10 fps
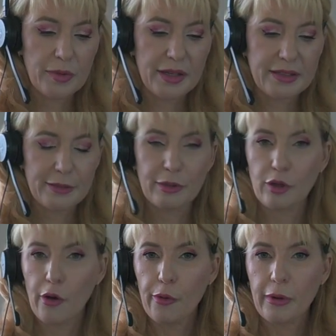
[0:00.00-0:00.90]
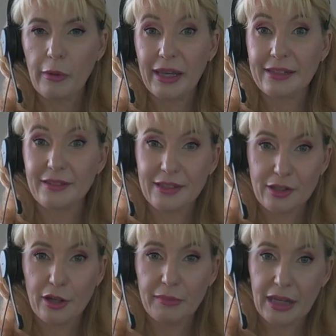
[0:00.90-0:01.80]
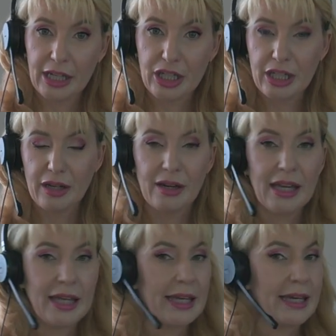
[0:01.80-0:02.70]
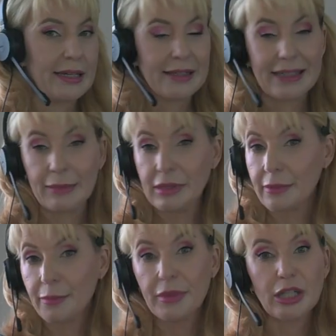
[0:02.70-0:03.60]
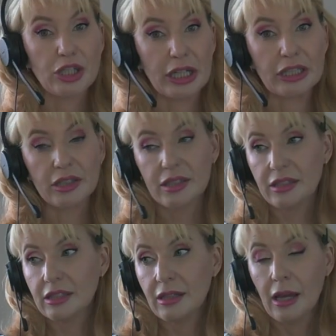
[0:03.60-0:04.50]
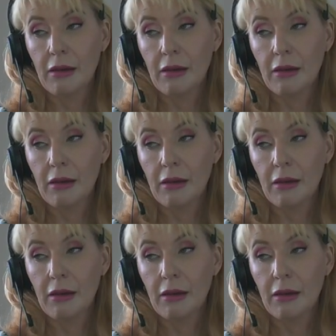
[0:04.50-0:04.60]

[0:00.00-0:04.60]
things as we know it, when we get to this time next year, there's going to be some big changes.